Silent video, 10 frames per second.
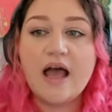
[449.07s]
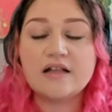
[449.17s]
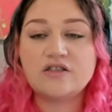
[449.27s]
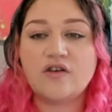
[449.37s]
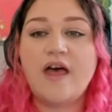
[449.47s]

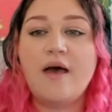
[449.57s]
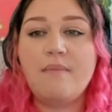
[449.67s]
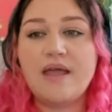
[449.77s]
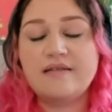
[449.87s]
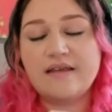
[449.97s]
And so
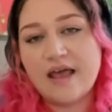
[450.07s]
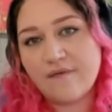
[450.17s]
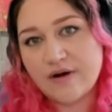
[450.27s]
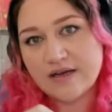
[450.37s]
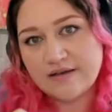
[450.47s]
that means
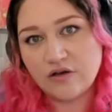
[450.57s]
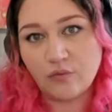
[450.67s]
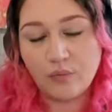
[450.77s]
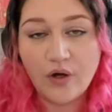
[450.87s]
every single